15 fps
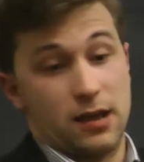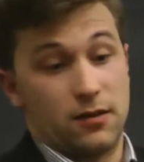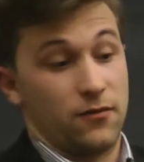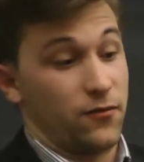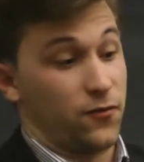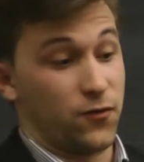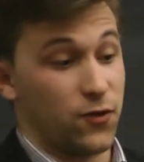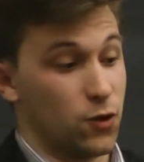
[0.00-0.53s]

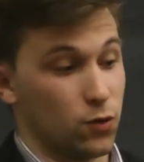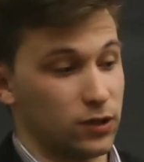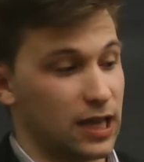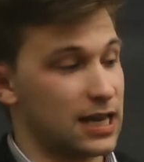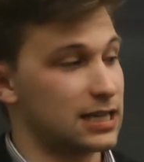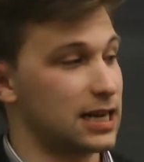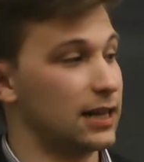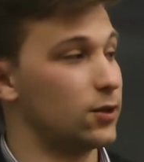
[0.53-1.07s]
Few
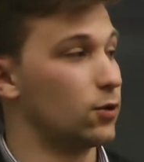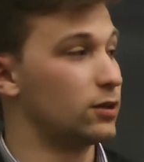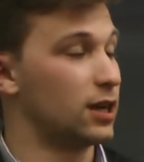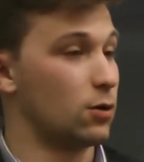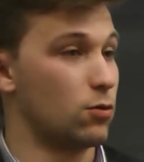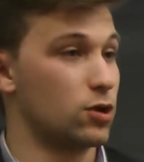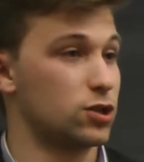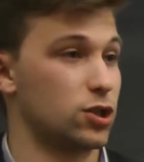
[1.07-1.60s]
days later,
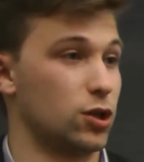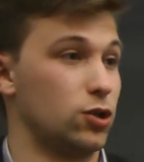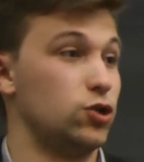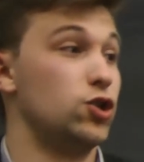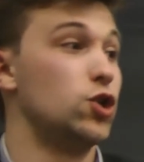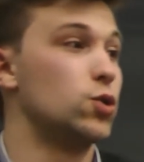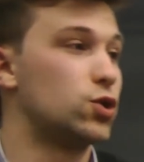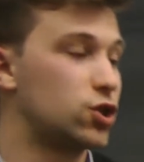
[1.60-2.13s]
there was a
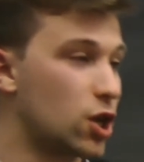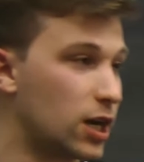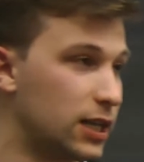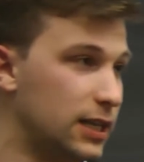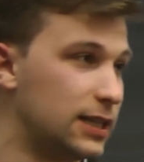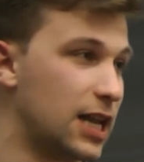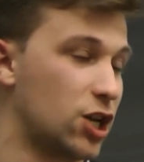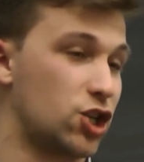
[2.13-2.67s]
new
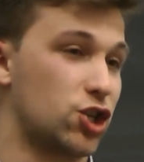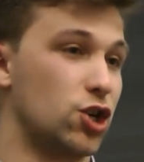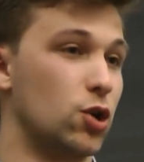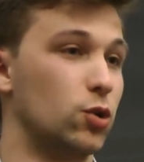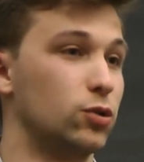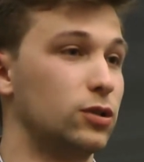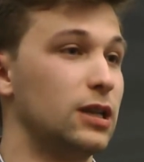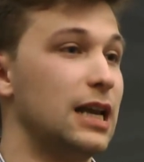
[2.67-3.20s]
study that
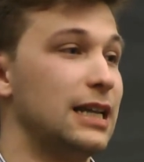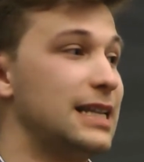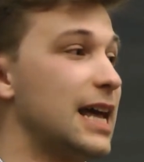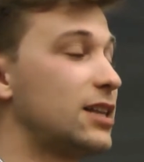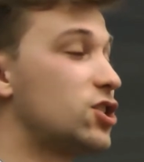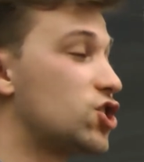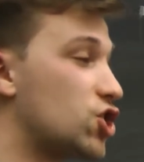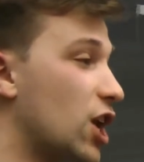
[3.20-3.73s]

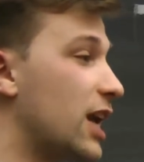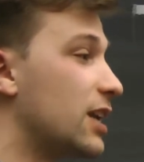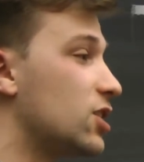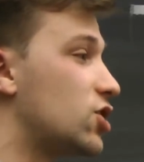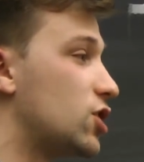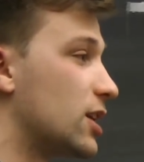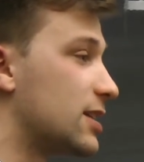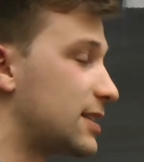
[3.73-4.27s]

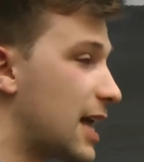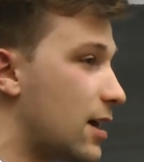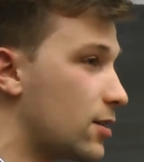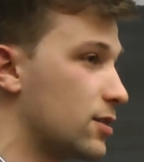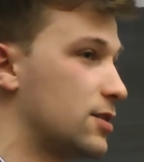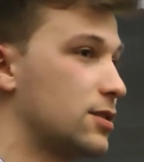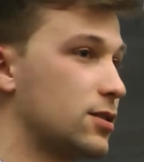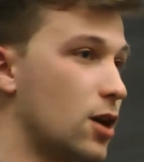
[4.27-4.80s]
changed the
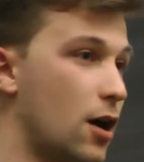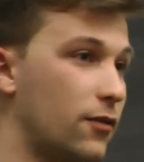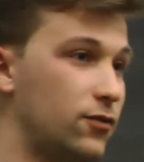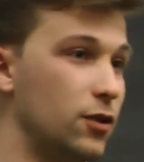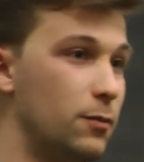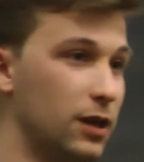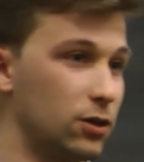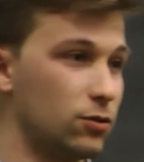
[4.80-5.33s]
status of
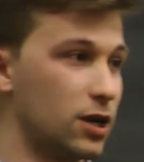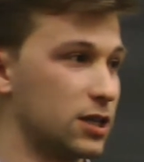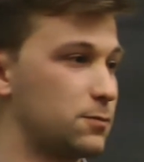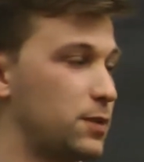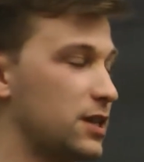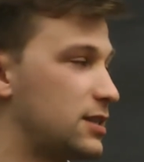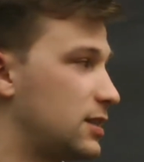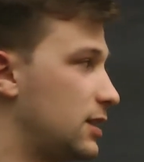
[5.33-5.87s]
the beluga
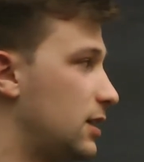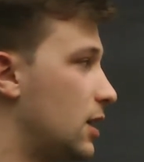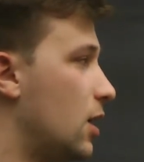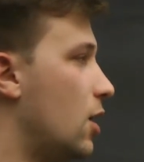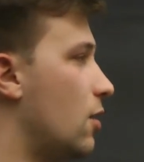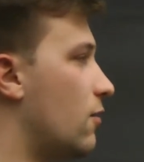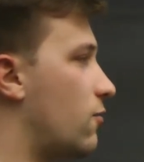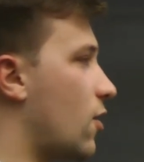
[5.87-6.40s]
species
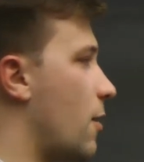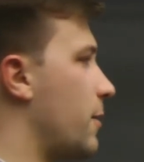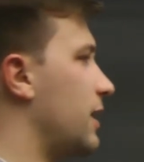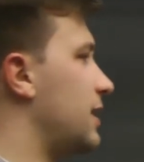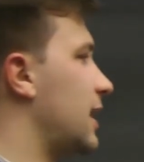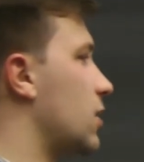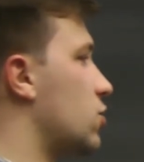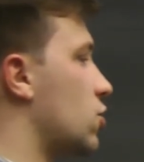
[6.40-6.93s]
from
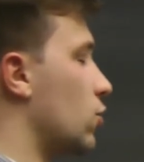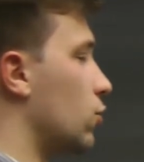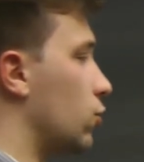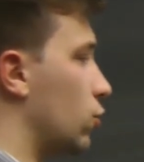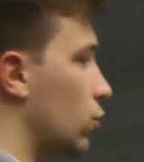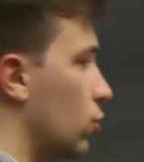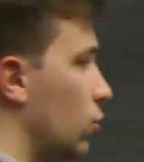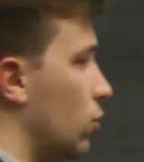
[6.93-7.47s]

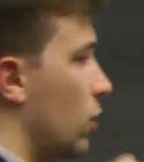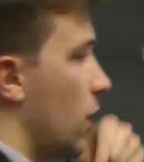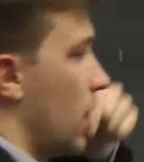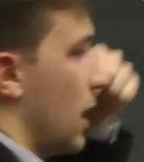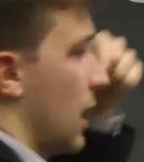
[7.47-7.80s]
endangered to